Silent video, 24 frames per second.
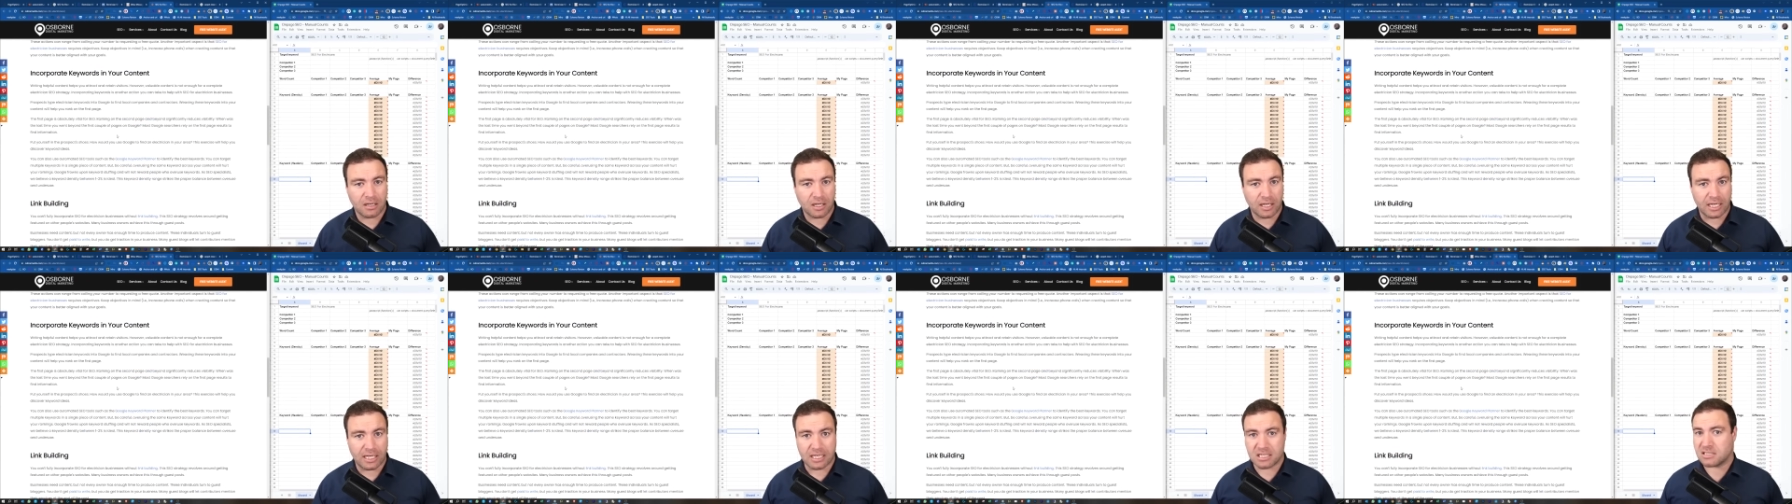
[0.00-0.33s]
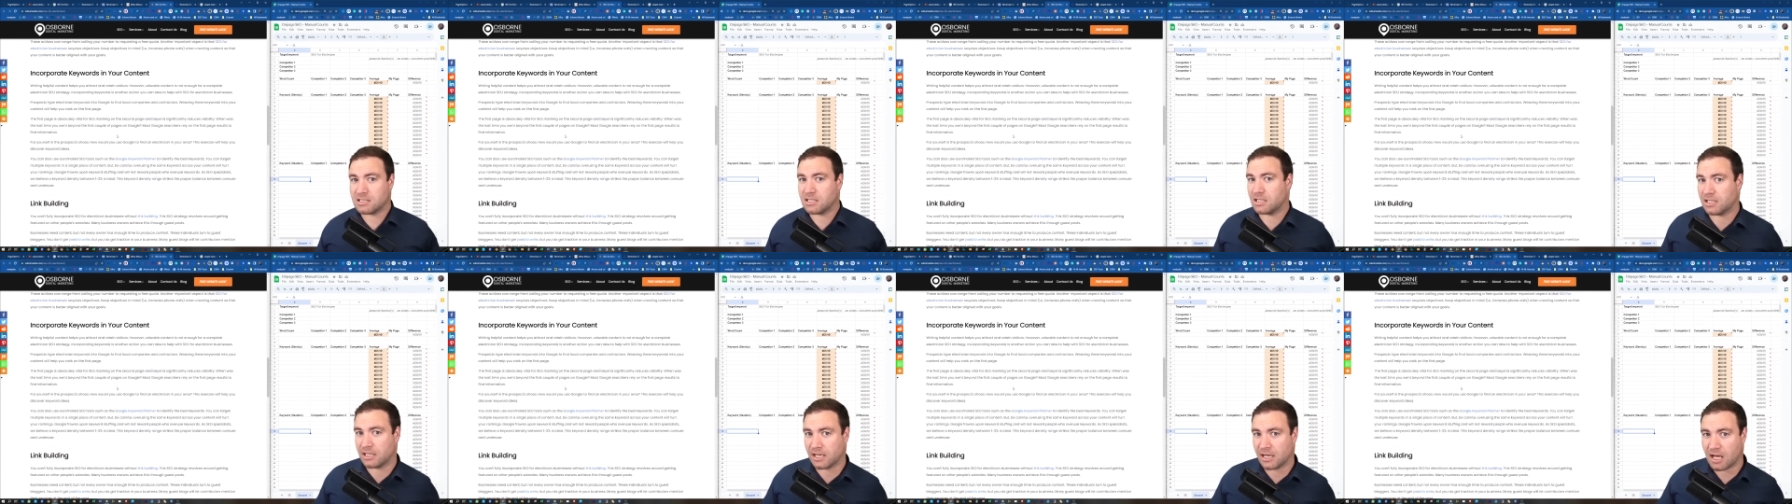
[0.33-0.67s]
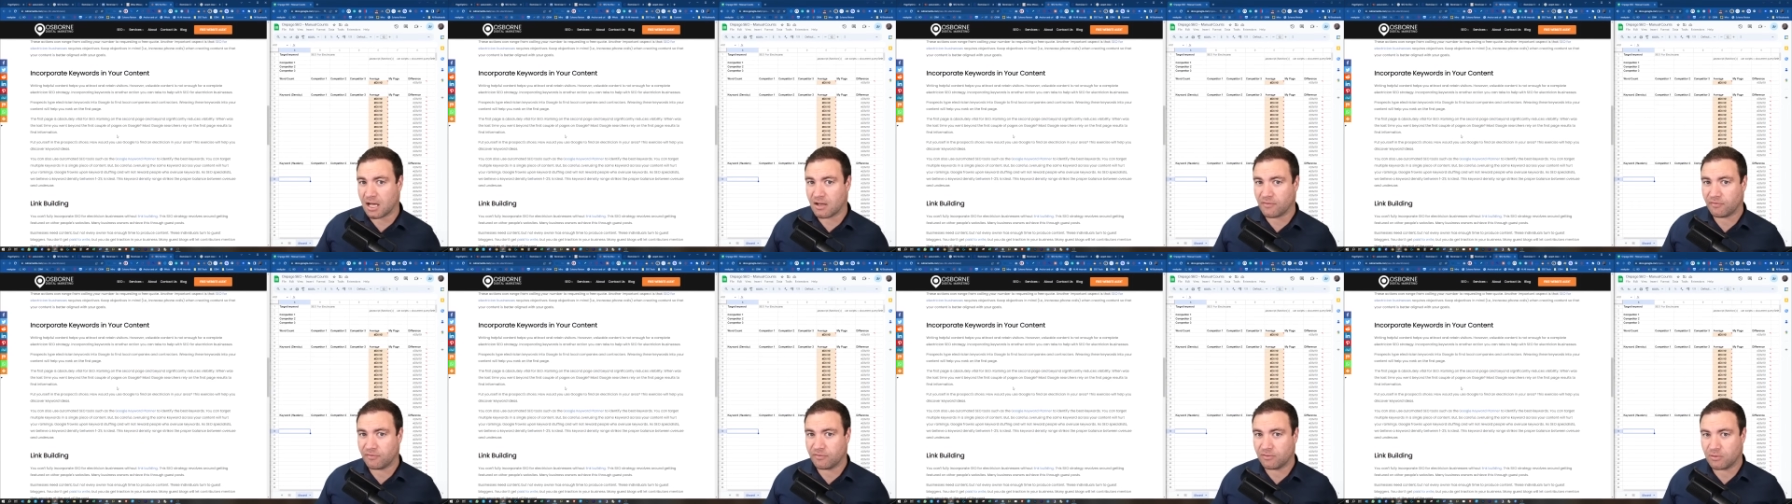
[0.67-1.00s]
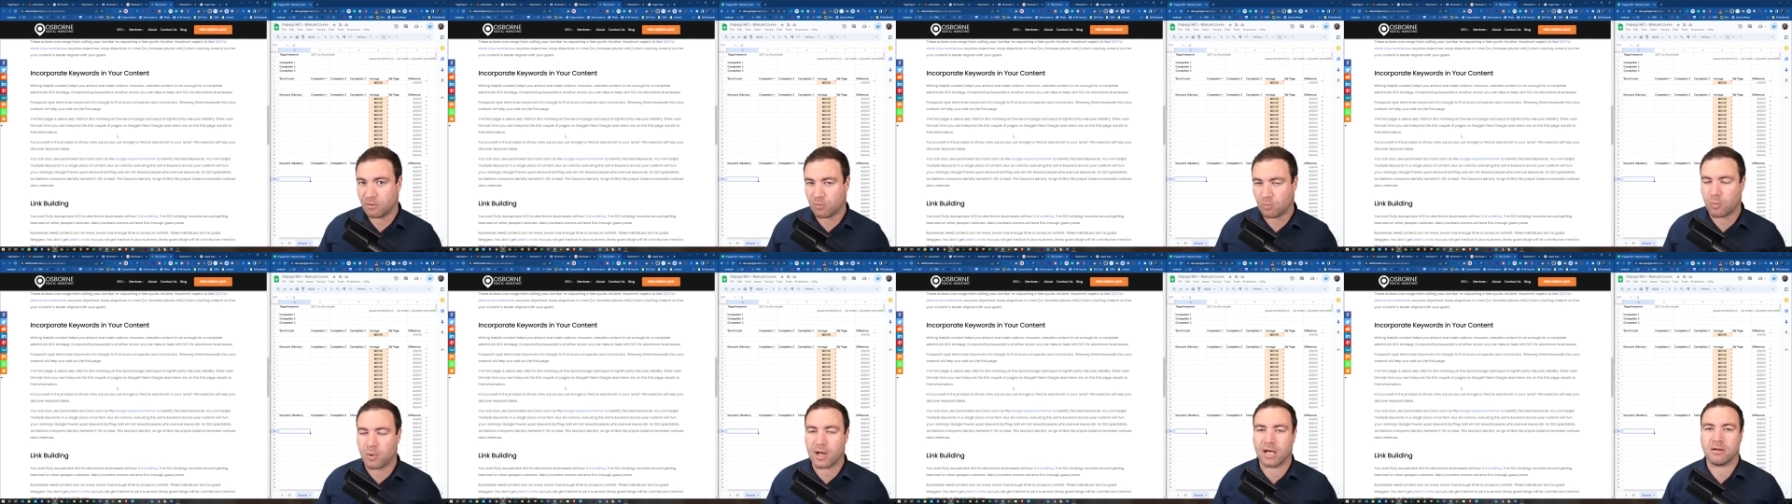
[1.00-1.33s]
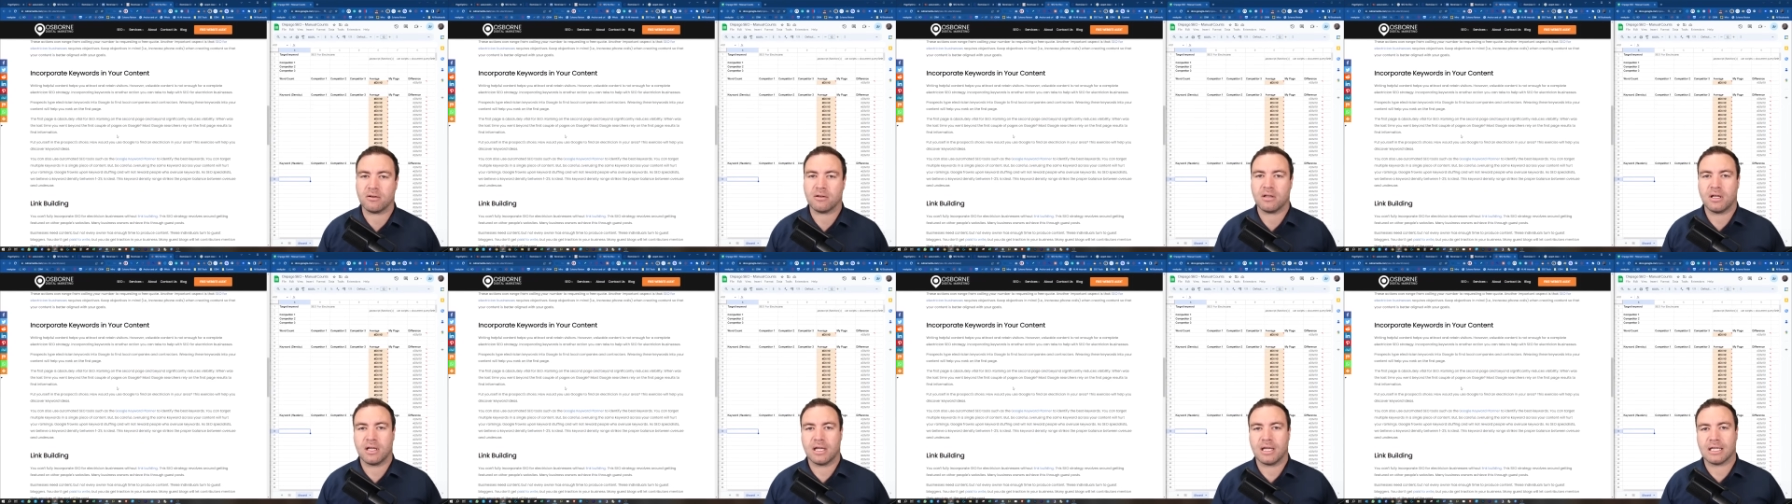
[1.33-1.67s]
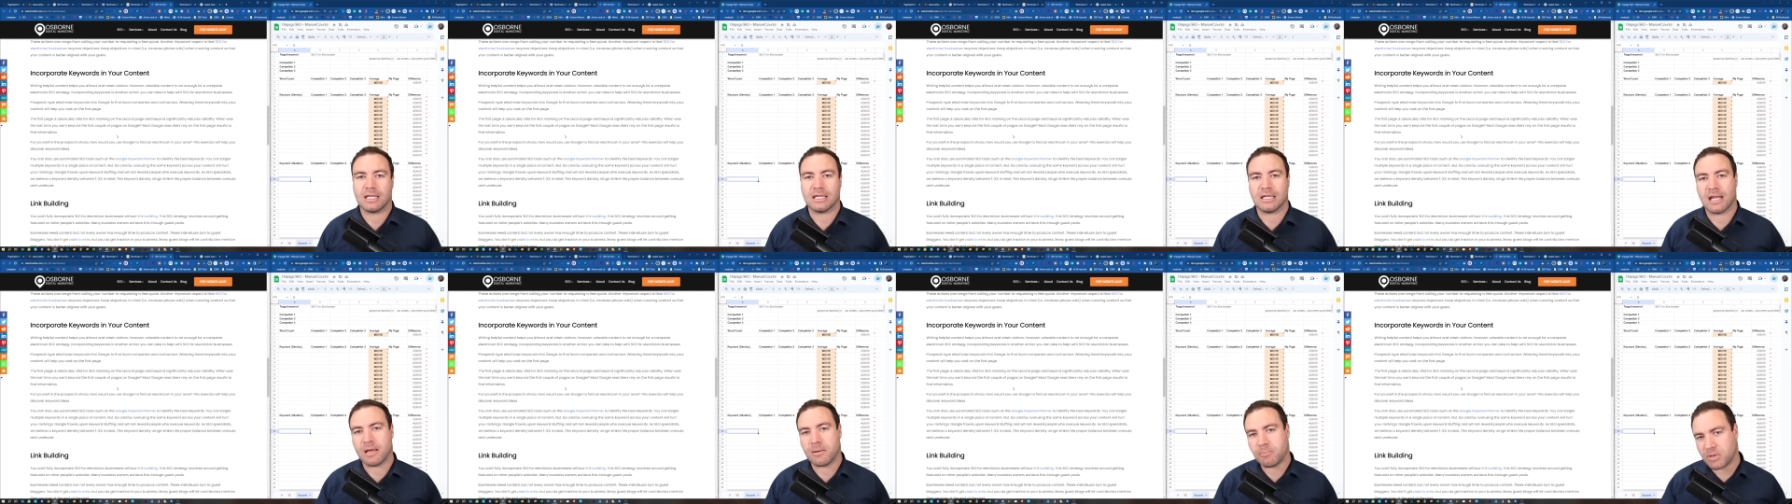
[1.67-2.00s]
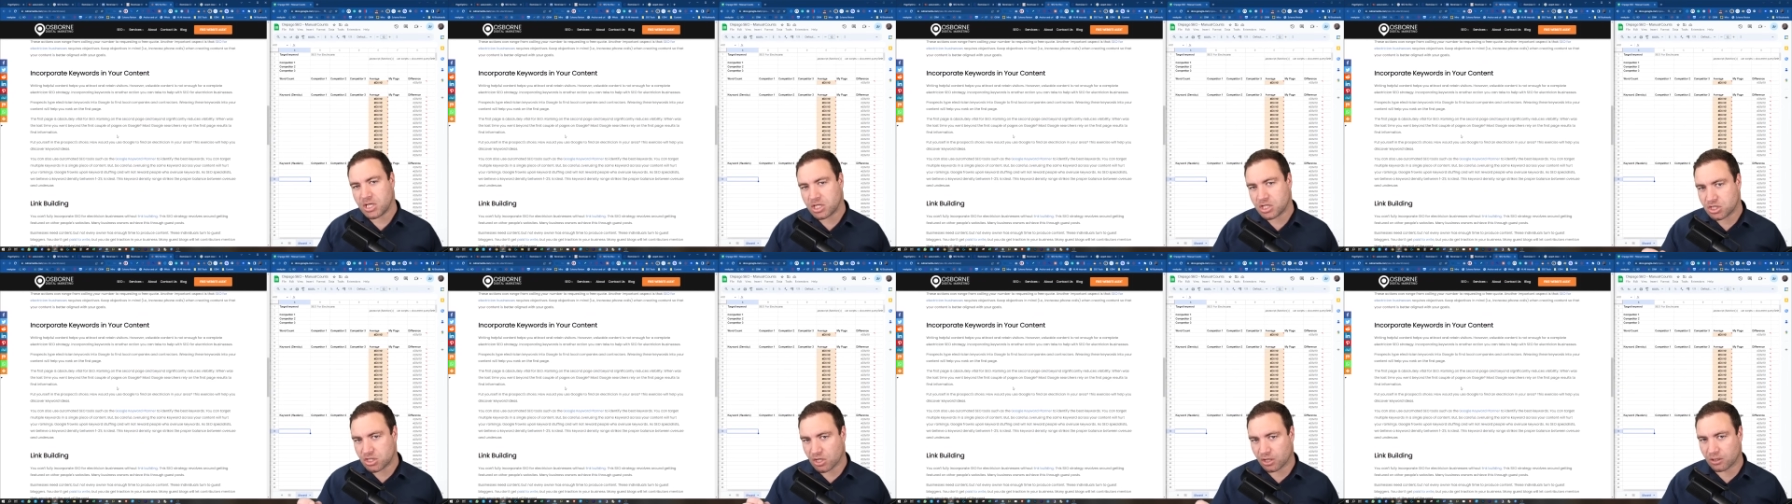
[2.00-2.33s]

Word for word: Is it enough? Well, let me show